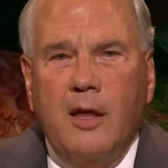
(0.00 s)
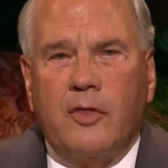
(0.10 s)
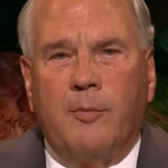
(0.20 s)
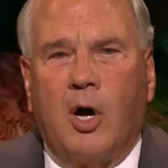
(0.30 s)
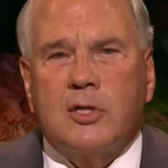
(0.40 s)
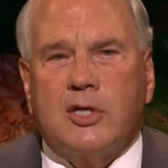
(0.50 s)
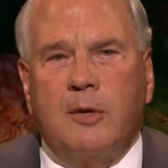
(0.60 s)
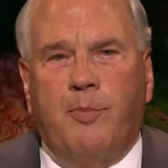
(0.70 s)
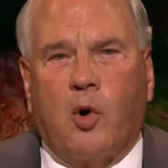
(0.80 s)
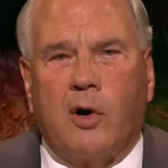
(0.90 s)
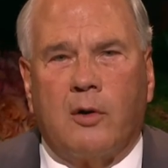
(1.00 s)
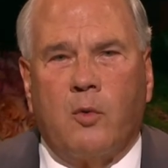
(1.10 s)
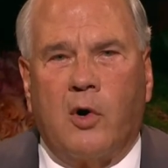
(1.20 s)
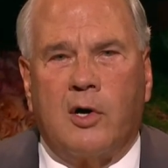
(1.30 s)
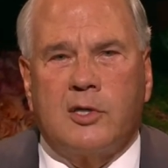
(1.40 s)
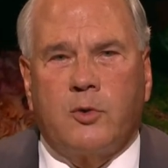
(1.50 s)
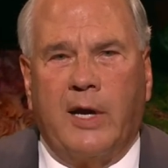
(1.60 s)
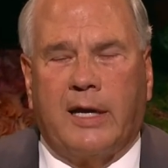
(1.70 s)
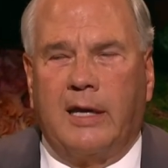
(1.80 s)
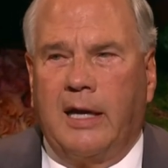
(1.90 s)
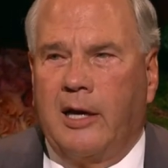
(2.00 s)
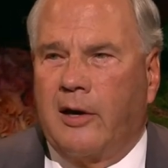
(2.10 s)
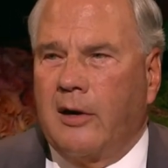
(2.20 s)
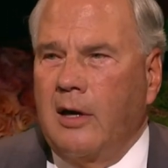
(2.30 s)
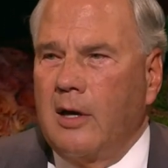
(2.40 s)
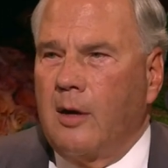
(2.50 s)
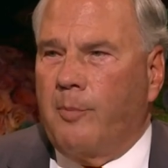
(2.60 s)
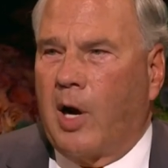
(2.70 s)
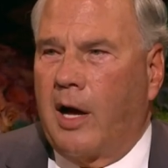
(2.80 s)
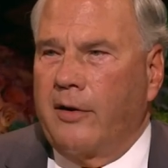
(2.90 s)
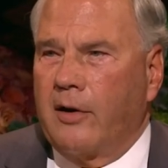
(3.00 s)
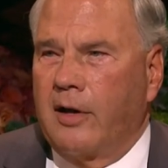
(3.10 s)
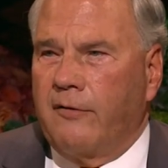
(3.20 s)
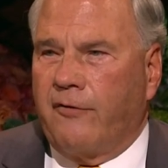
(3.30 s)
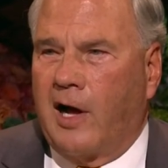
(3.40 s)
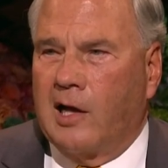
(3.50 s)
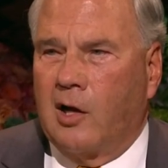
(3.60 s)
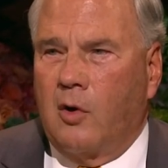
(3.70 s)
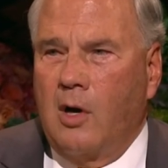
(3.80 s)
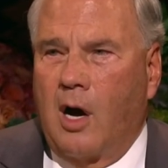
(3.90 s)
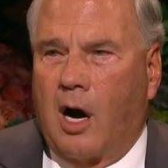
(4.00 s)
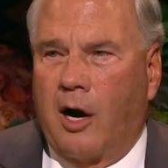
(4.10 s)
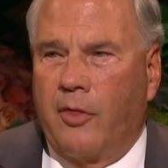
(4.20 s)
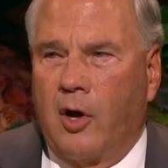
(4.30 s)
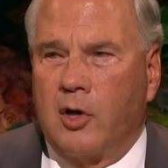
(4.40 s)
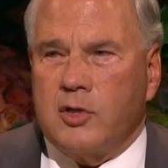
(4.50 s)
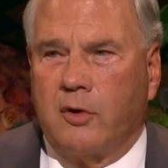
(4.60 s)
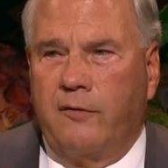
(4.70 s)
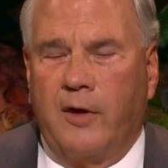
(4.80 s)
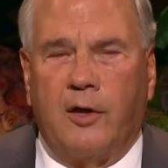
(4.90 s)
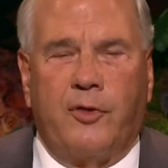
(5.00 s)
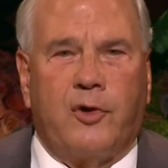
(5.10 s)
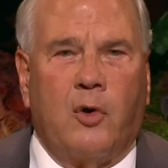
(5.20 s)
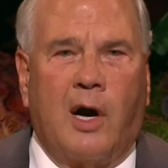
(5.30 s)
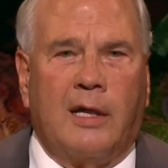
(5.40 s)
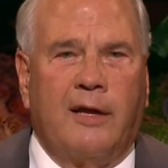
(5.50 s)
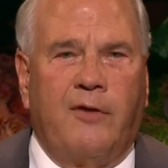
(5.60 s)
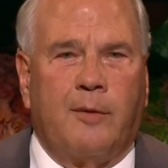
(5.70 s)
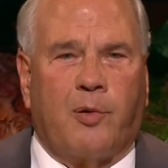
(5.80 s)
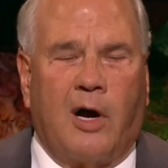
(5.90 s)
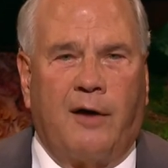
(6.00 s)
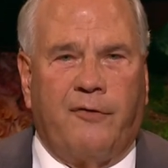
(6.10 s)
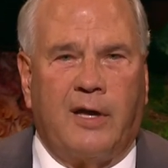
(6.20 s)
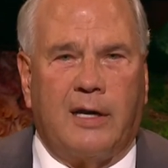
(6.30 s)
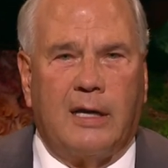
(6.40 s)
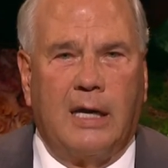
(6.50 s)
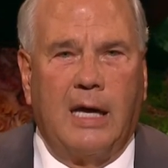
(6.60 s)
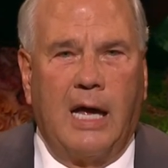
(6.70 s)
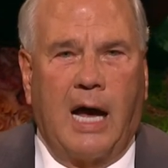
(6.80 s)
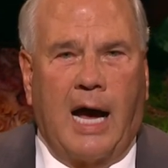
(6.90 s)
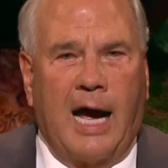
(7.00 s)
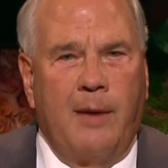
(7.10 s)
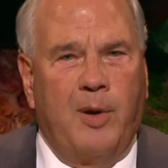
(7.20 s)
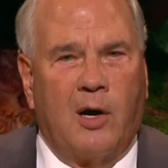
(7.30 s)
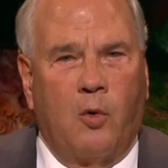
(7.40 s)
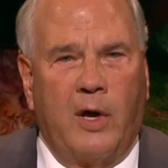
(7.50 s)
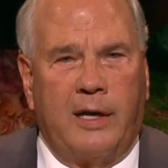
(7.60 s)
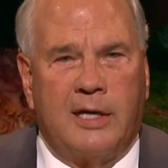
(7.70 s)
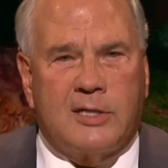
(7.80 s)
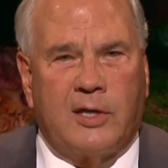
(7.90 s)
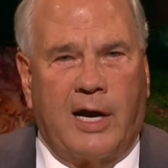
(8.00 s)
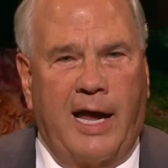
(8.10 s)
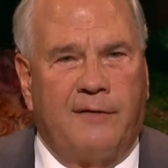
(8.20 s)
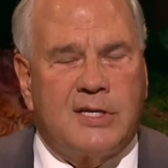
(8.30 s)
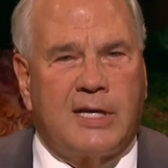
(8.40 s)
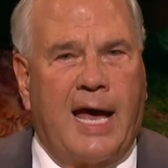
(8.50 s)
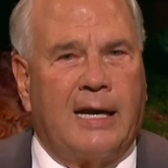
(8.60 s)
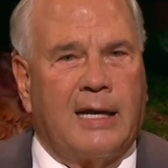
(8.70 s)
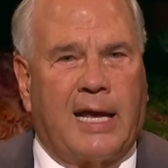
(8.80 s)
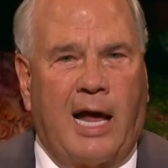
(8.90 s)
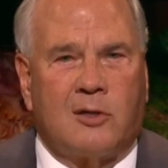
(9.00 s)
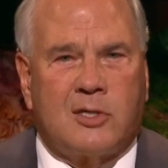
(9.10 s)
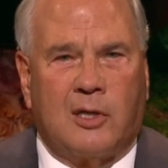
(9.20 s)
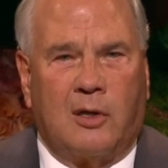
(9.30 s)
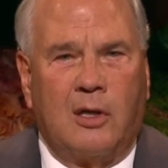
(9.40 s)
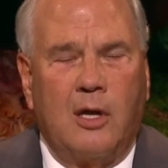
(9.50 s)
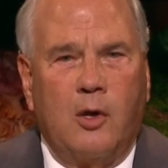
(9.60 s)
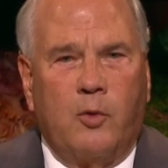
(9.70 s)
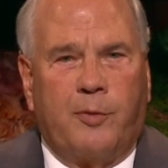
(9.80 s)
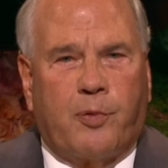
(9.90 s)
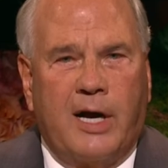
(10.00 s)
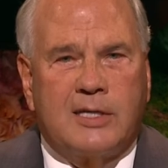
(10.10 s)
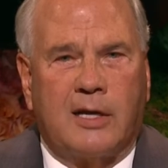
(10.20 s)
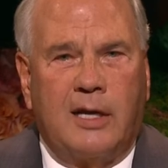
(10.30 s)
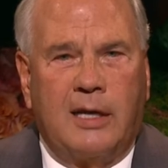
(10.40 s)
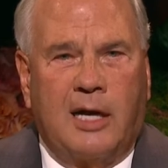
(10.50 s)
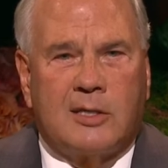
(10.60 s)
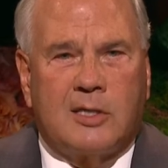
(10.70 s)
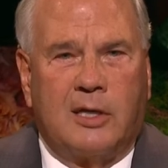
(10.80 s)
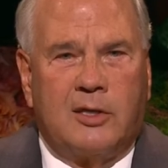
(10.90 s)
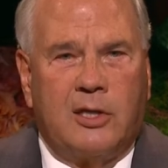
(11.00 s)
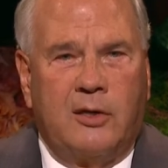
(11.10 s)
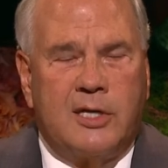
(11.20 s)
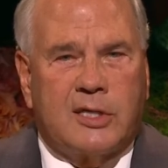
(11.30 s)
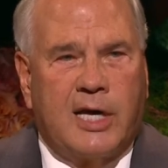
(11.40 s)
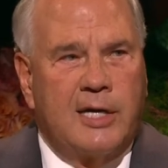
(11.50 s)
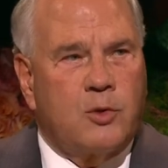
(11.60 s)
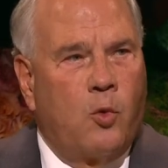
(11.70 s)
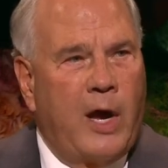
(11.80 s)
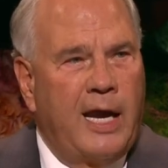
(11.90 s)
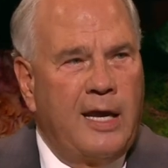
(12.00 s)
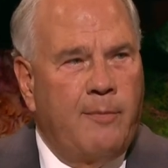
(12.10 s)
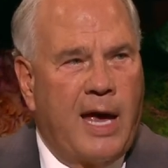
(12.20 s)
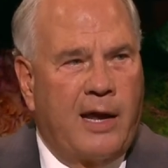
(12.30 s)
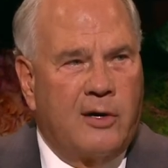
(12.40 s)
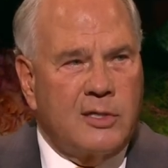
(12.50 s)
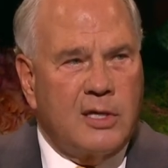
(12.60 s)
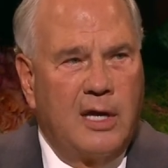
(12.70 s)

The most important words we can hear, ponder, and follow are those revealed through our living prophet. I bear witness that I have sat in council with President Nelson to discuss weighty matters